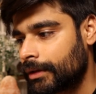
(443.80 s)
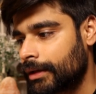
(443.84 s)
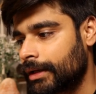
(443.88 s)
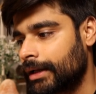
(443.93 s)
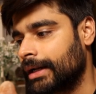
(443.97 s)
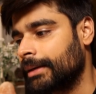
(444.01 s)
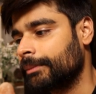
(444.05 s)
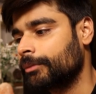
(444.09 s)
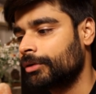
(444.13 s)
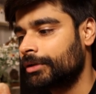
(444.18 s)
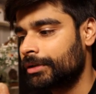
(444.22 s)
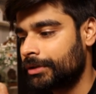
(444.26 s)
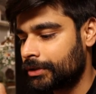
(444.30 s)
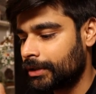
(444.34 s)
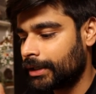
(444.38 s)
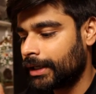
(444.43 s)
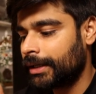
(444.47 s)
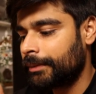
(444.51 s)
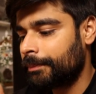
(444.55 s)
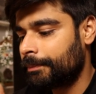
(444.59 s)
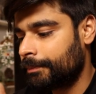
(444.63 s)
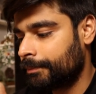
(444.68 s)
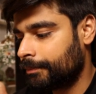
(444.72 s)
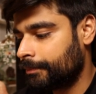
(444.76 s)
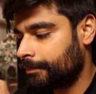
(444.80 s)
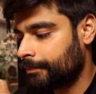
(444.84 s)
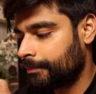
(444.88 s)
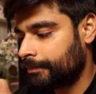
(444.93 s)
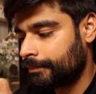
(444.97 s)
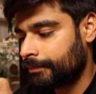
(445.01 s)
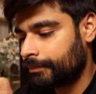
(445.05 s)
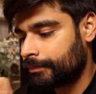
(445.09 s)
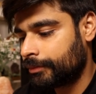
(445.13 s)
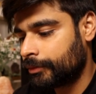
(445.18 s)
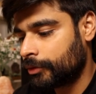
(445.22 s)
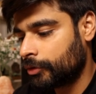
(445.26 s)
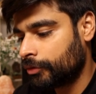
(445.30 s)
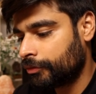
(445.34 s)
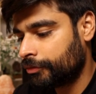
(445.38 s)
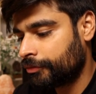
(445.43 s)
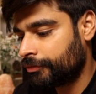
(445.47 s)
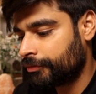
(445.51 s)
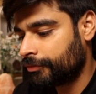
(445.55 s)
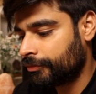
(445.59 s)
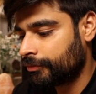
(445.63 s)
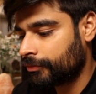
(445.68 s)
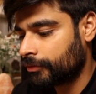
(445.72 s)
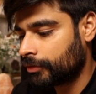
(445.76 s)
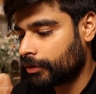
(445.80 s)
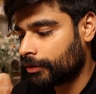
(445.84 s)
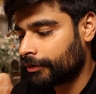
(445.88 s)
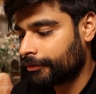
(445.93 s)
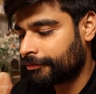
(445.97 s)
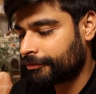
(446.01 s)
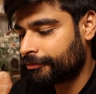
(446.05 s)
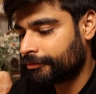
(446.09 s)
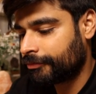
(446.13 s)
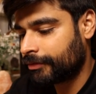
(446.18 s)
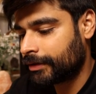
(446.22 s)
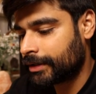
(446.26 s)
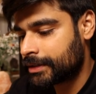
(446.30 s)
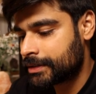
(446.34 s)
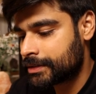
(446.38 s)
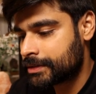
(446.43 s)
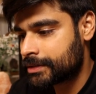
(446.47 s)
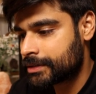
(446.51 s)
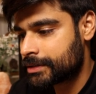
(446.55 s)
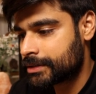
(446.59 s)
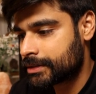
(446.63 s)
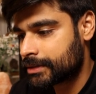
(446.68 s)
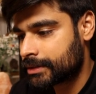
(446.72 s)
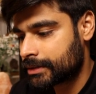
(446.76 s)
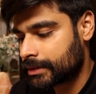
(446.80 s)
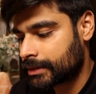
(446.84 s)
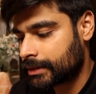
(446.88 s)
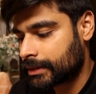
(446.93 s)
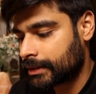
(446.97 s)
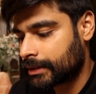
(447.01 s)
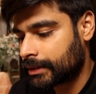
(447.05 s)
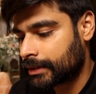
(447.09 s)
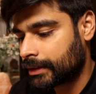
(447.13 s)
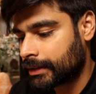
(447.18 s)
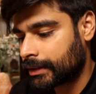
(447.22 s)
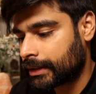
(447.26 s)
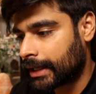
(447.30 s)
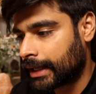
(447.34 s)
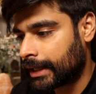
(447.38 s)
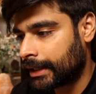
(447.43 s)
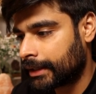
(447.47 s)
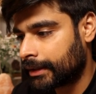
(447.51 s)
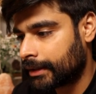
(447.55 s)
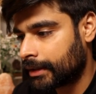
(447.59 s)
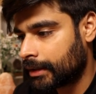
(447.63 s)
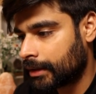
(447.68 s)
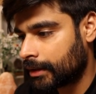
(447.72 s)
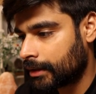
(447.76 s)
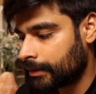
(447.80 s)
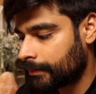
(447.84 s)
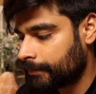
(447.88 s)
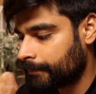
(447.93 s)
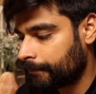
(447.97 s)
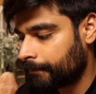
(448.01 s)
and I'm going to type proof of funds Canada